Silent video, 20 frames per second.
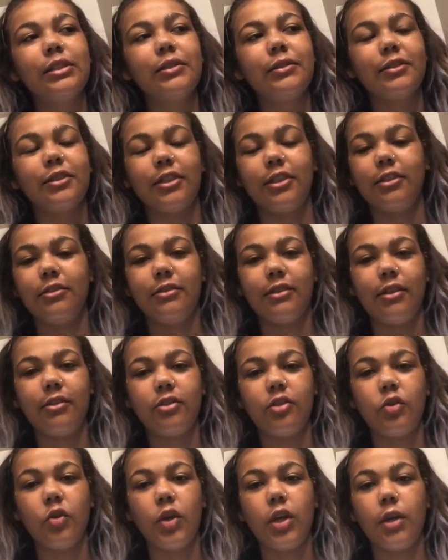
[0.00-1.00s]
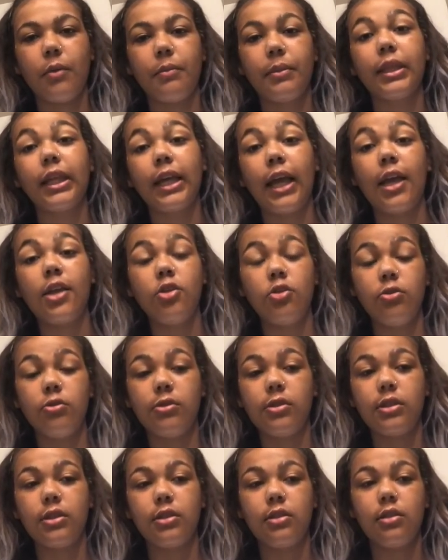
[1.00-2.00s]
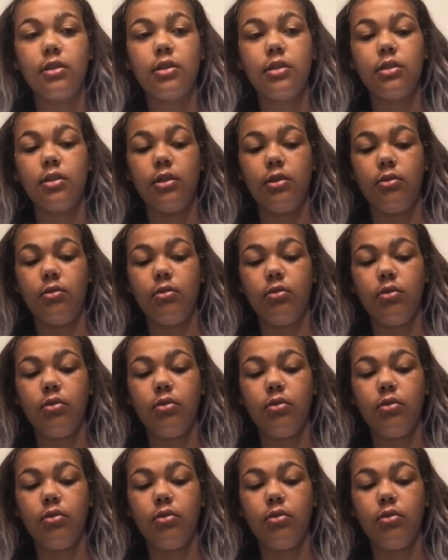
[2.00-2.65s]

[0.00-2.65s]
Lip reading: which I know sounds annoying, but like I used to,